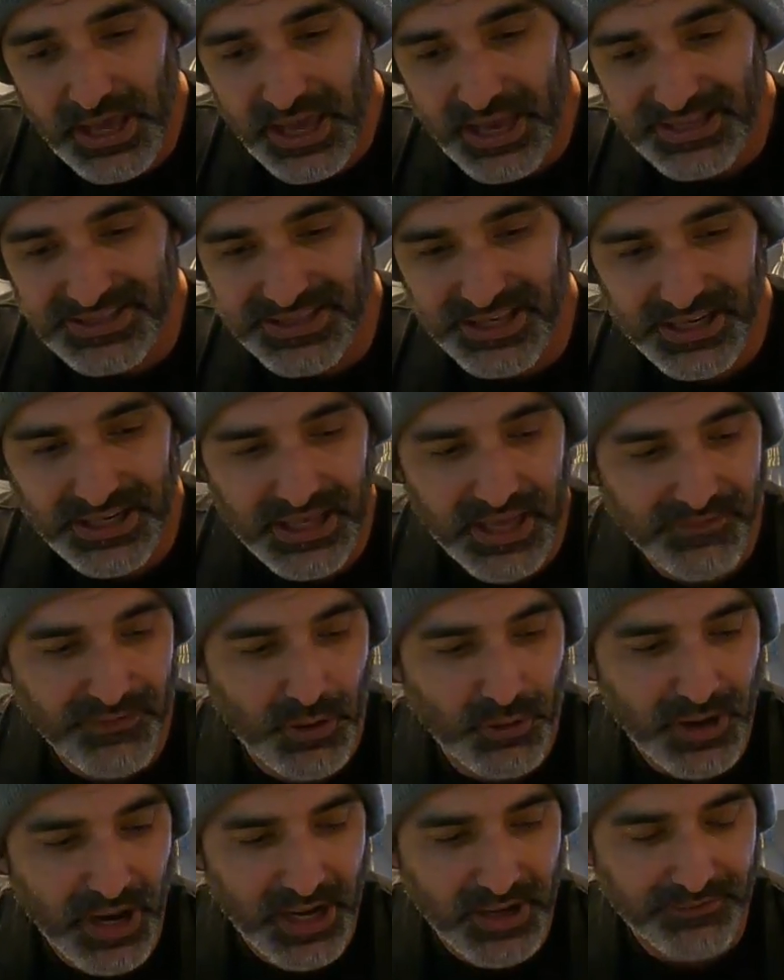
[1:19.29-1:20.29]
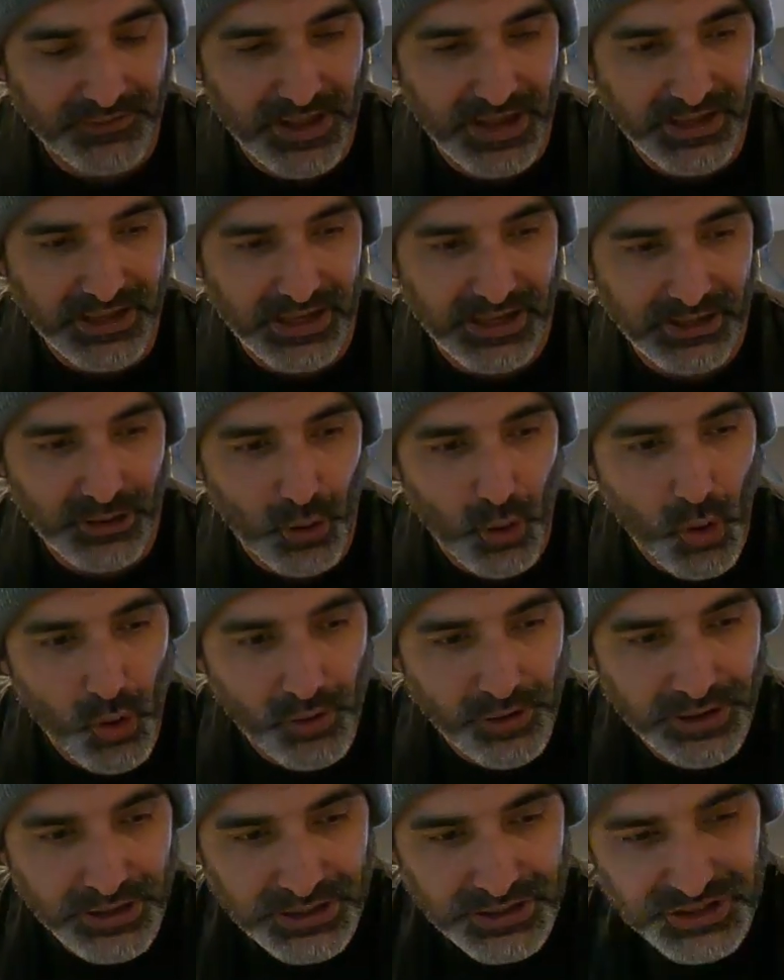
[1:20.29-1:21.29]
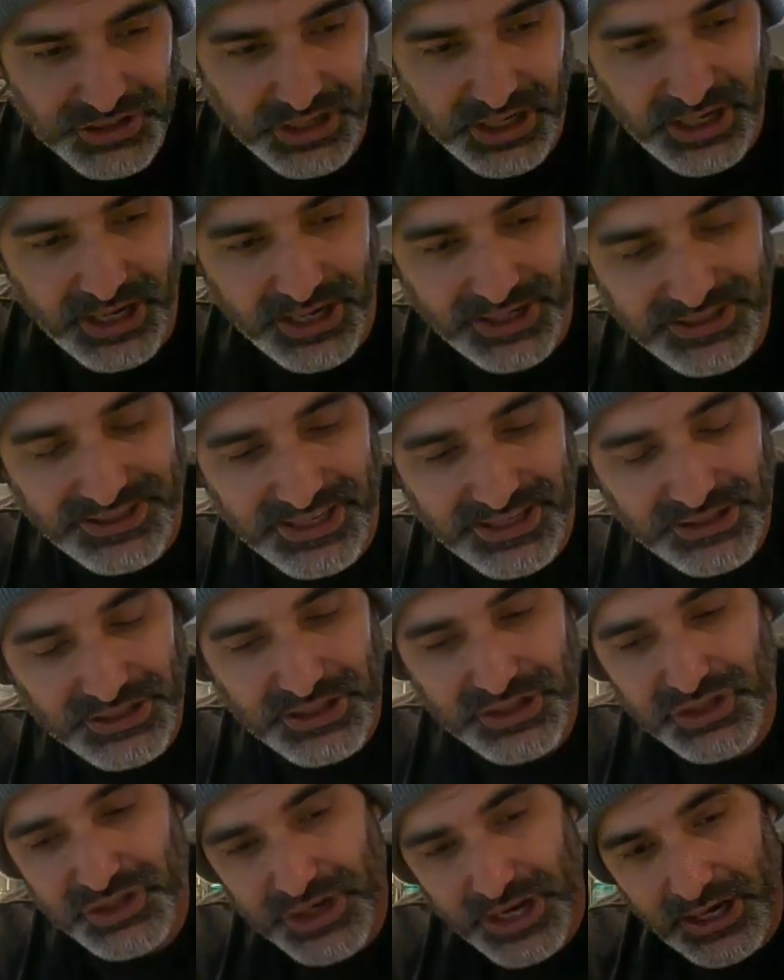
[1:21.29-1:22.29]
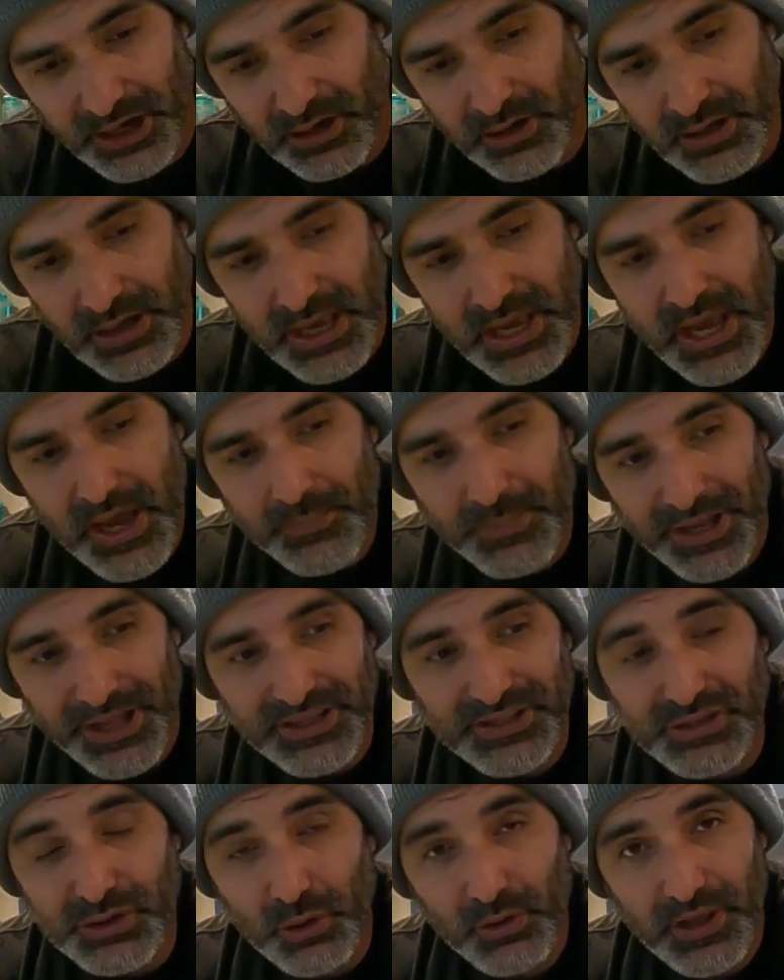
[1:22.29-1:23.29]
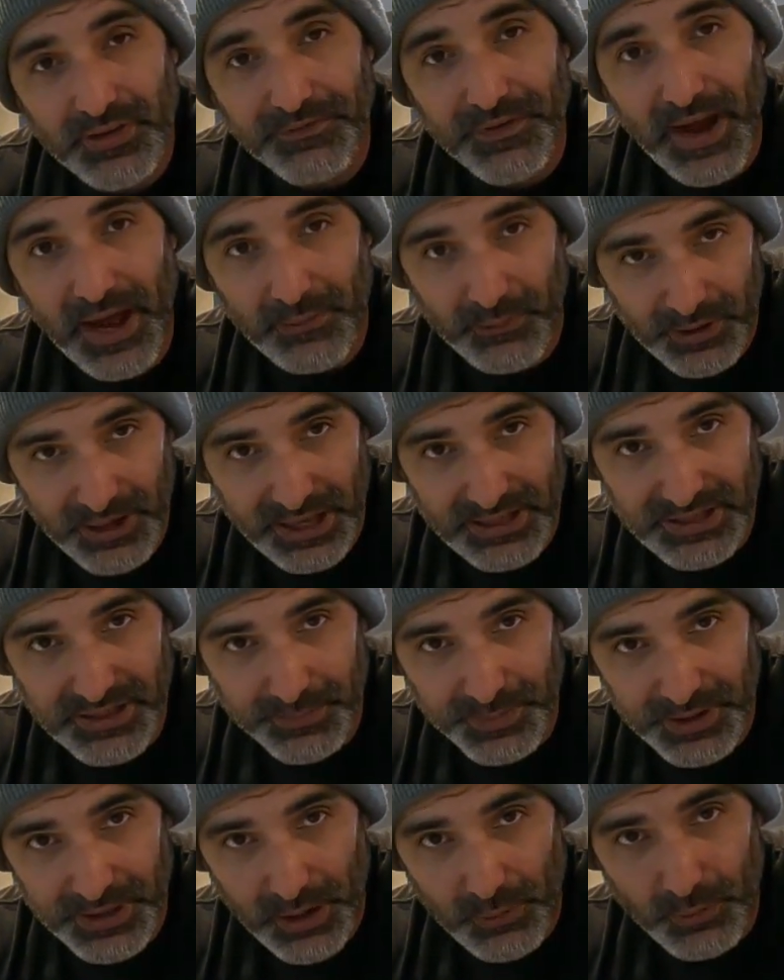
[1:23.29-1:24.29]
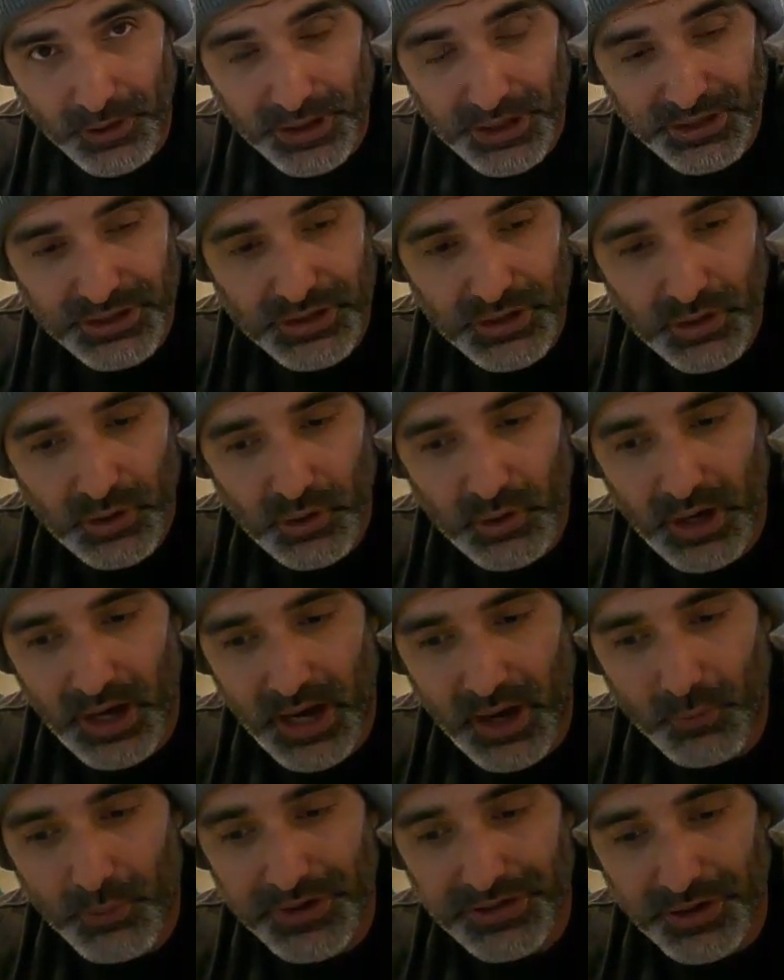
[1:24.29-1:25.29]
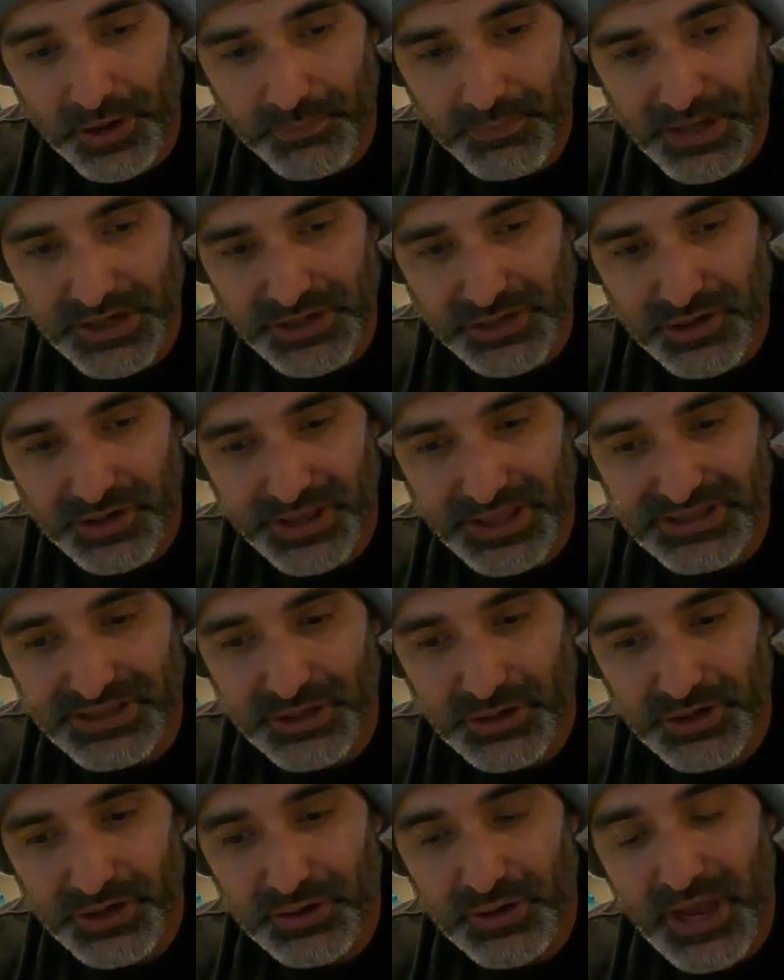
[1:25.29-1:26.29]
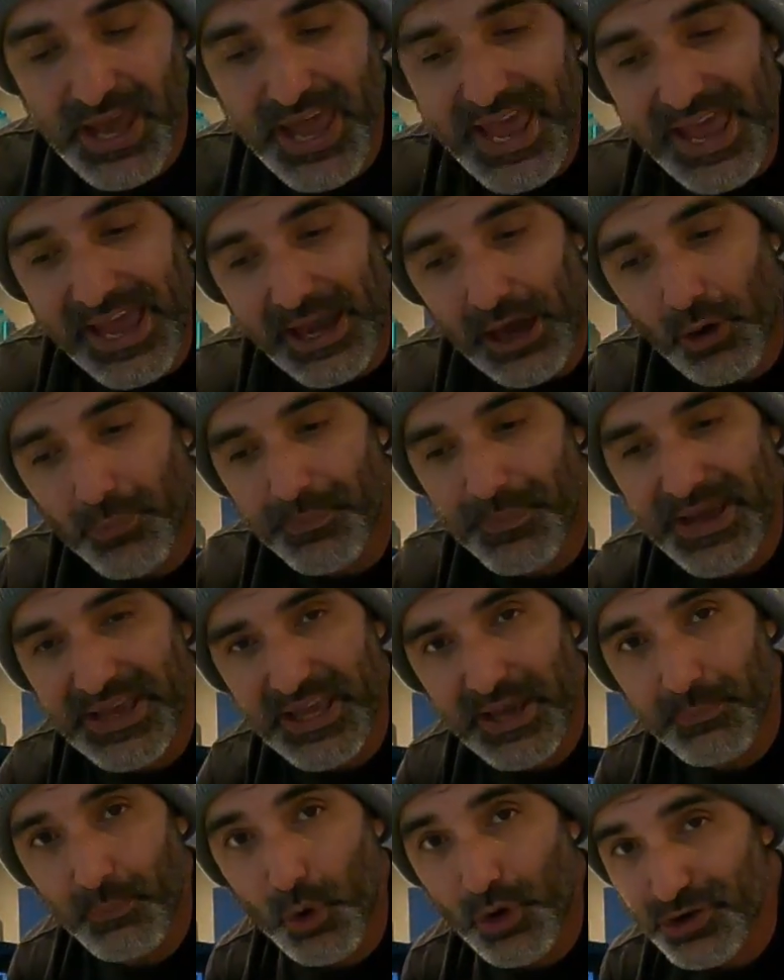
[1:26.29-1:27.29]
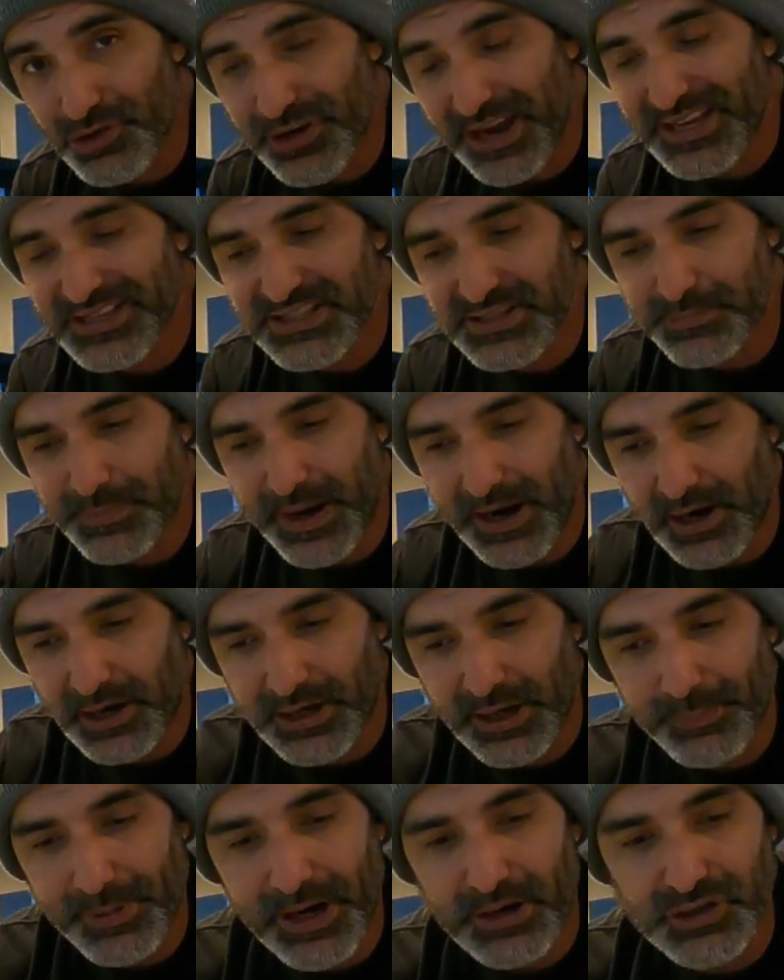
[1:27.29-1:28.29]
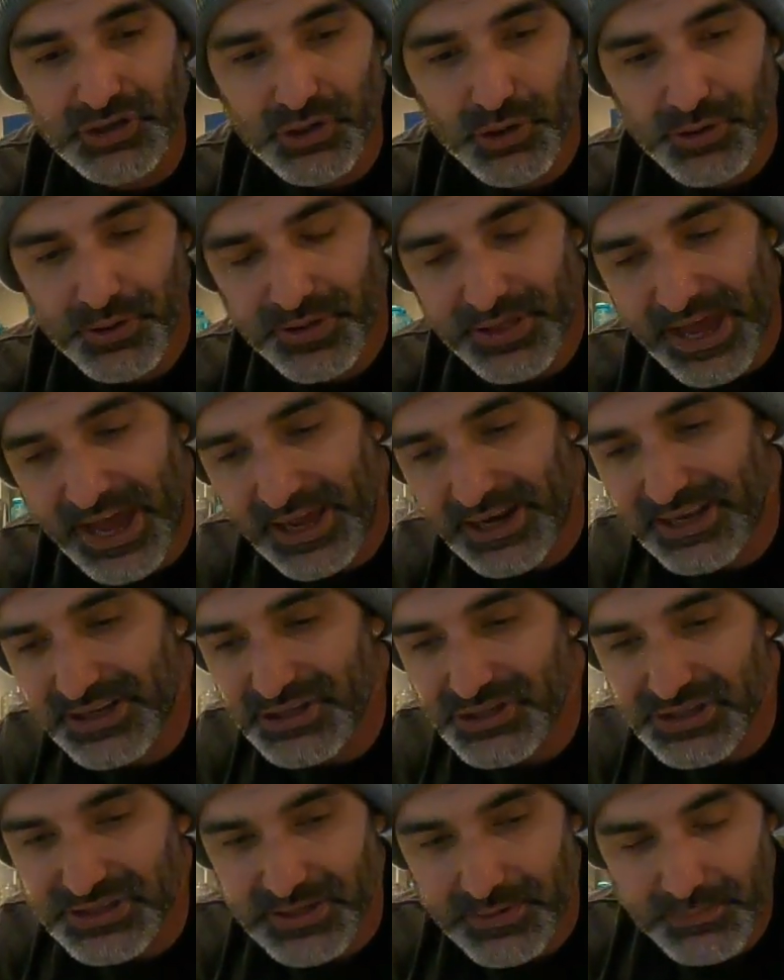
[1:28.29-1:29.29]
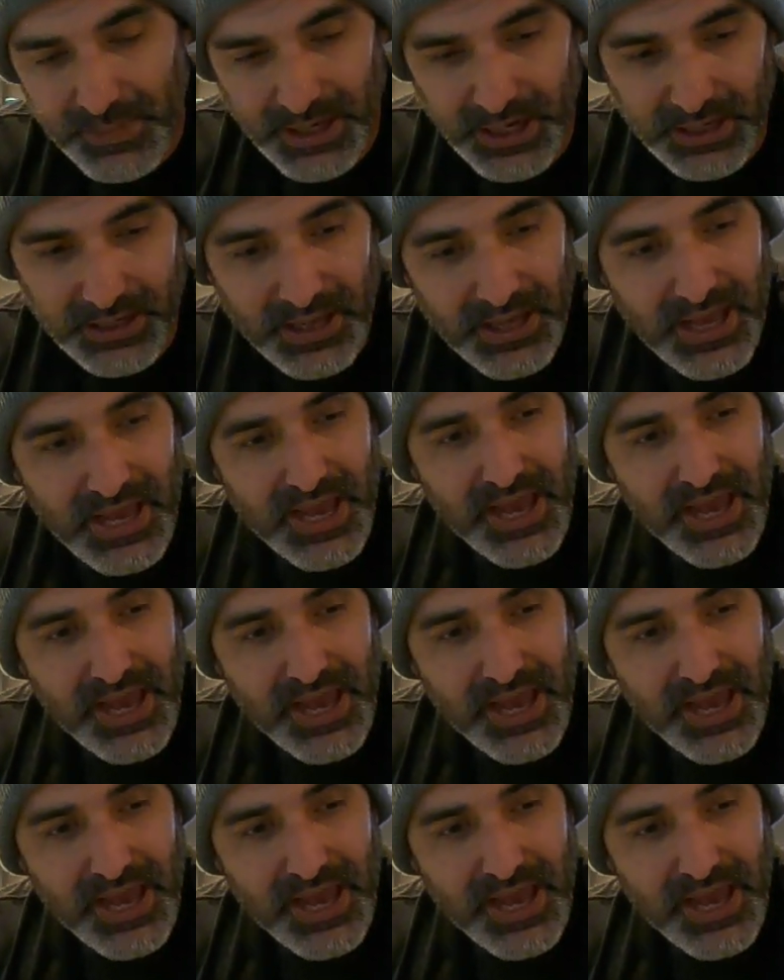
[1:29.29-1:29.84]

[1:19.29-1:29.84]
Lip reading: It's gonna give you kind of like an orange tinted gel, but that's totally fine. We got something that we're gonna do with our mixture that's gonna help make it more transparent, but I'll show you that in just a minute.